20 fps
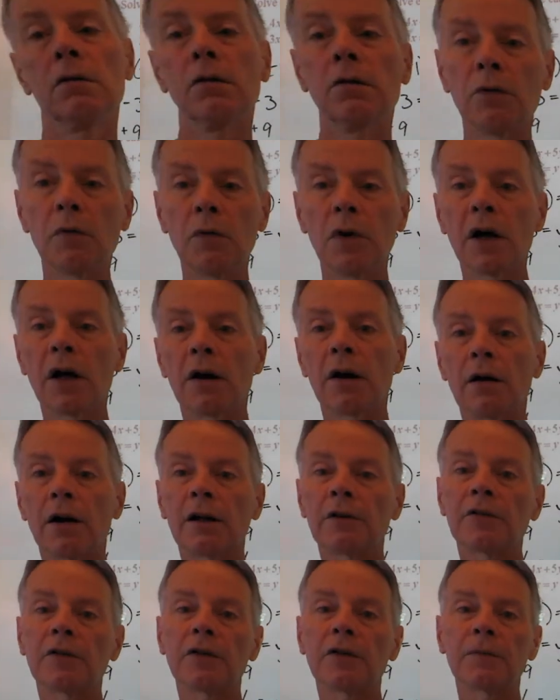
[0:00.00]
we got our
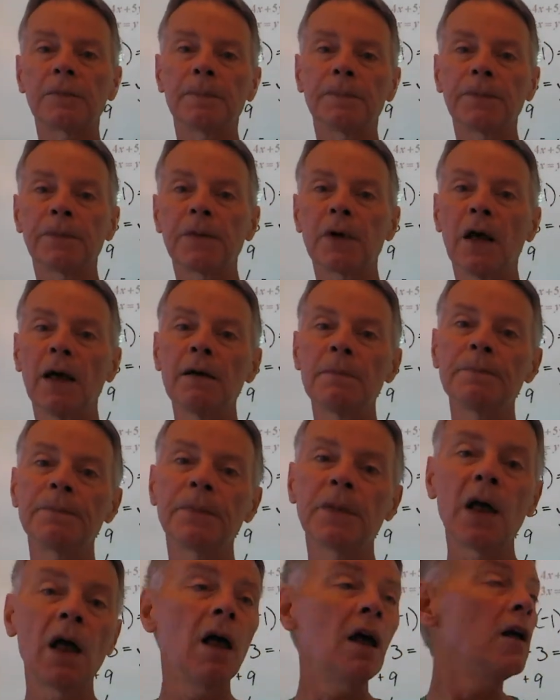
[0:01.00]
answer. Okay?
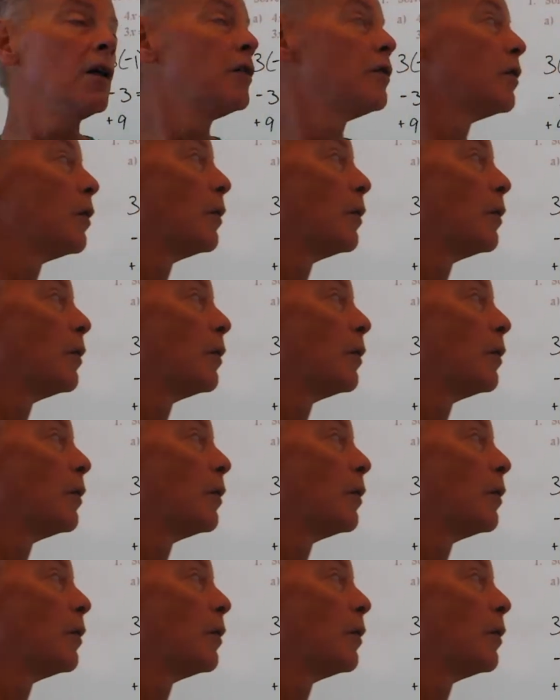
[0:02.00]
So